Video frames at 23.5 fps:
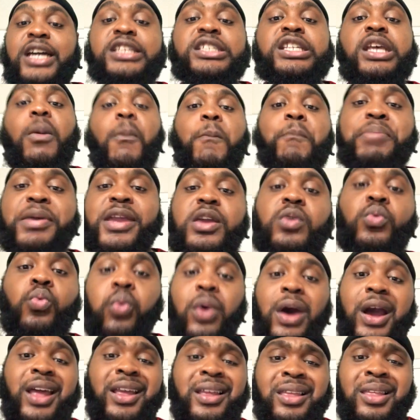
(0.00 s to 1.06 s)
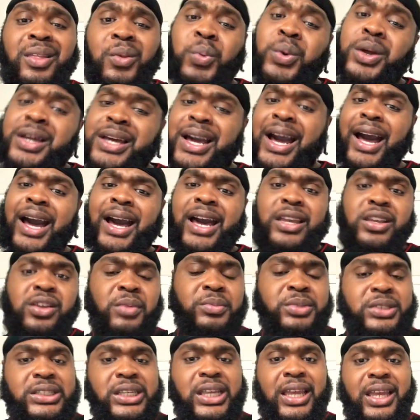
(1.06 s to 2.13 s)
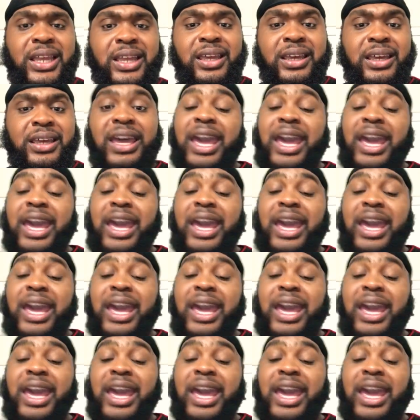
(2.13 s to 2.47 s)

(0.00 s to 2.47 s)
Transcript: to be one with God, you know what I'm saying?